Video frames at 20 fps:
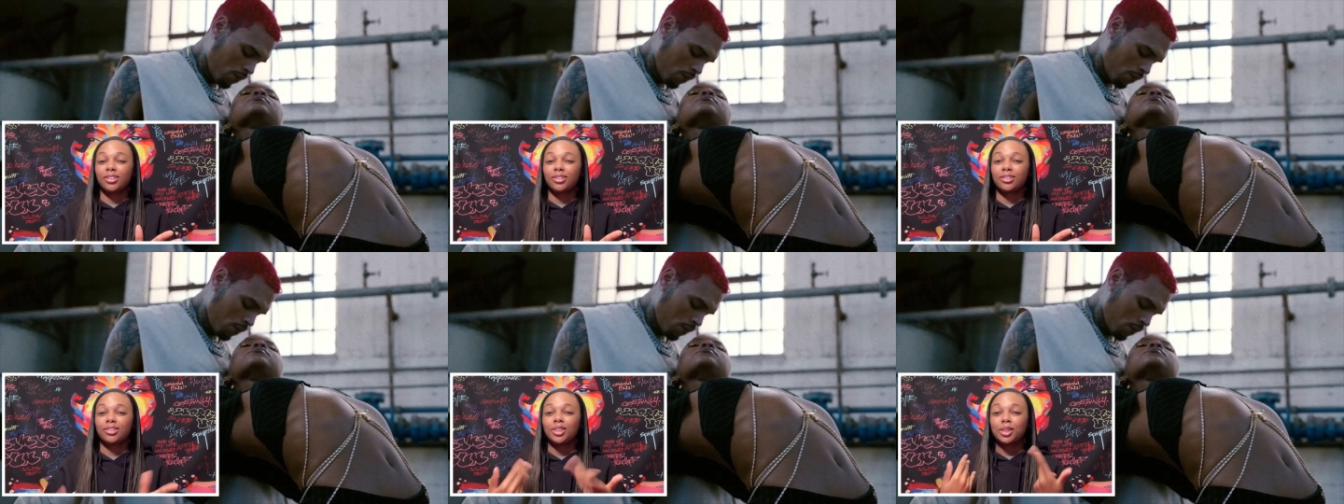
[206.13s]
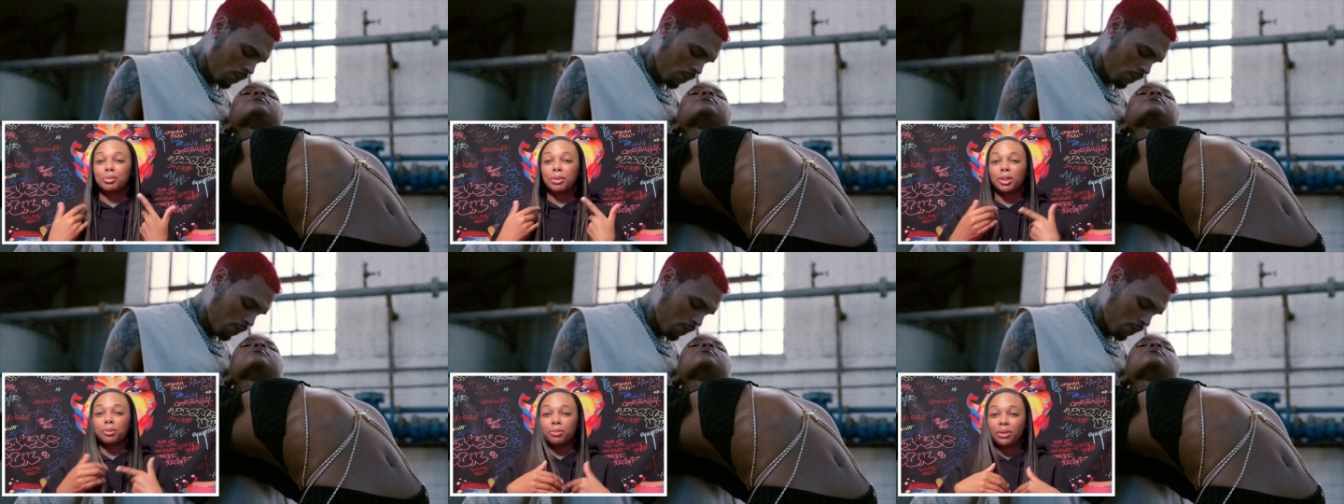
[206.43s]
It's
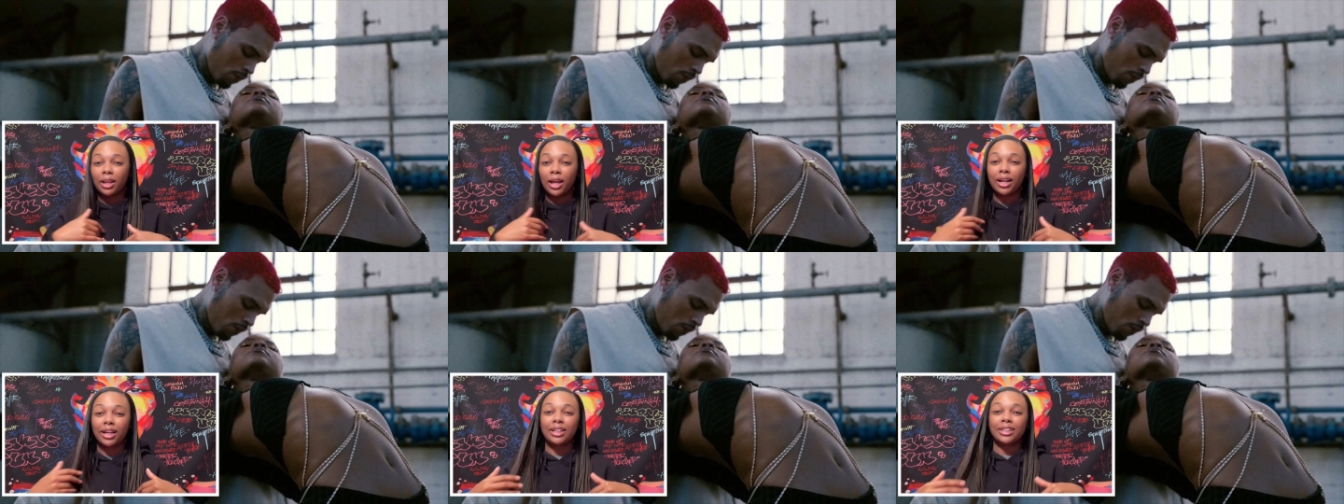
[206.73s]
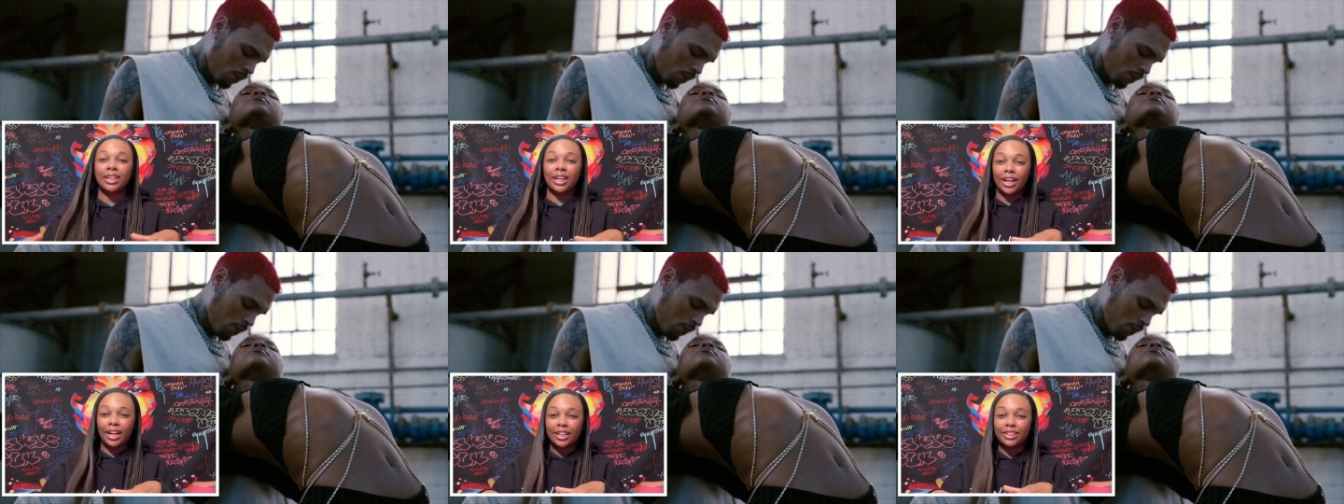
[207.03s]
about to be like a
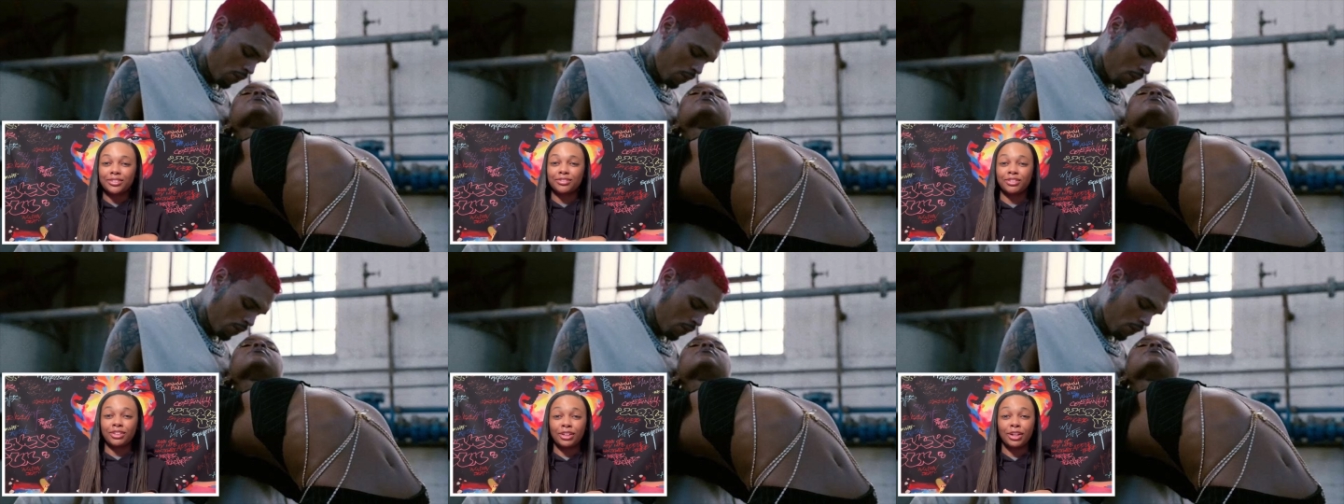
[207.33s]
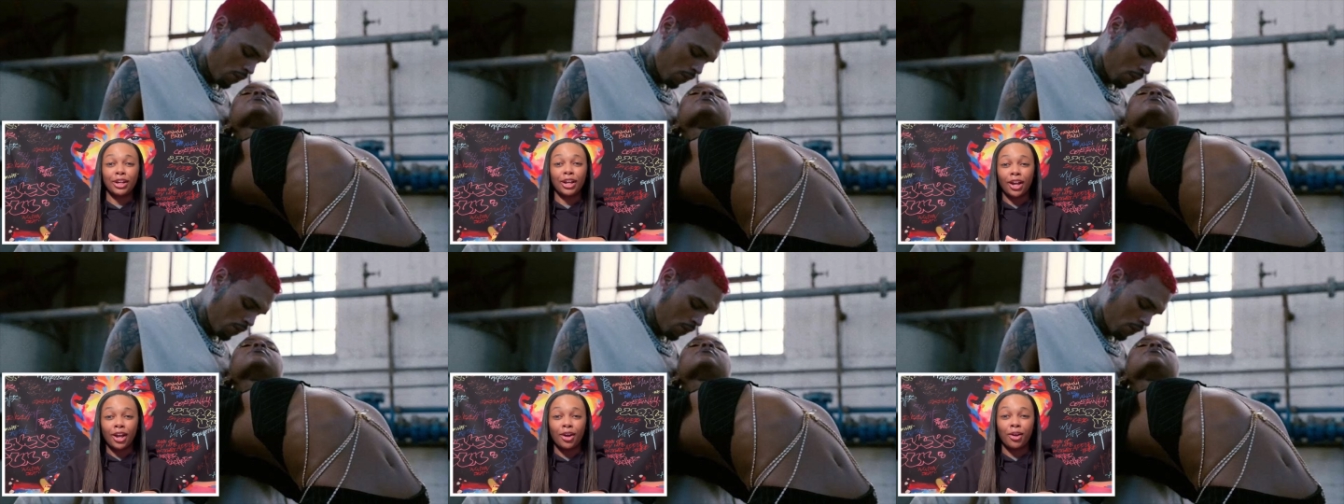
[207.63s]
dance
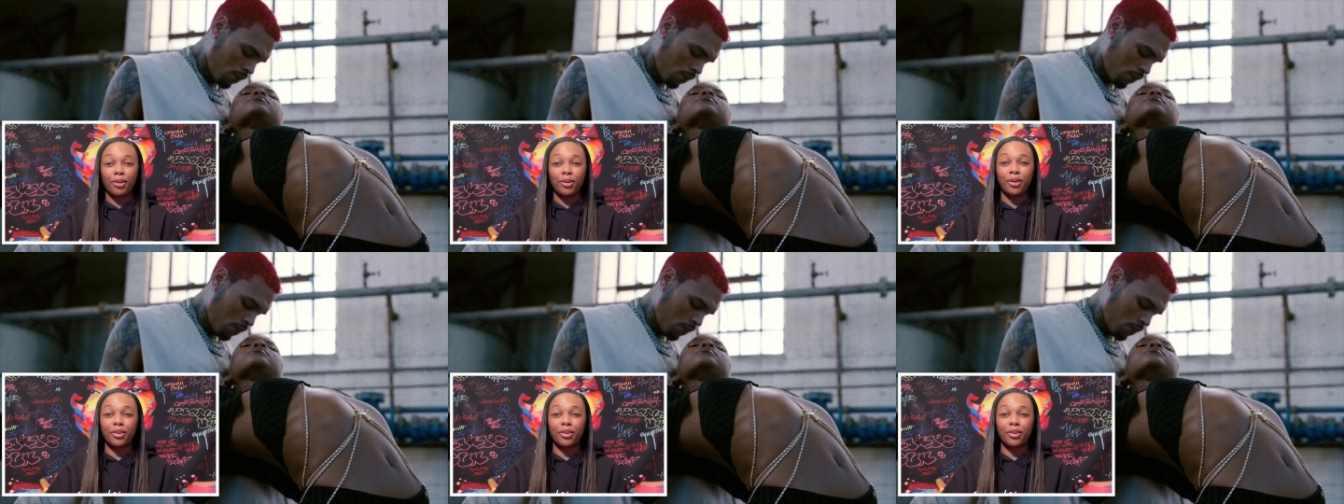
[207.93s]
video,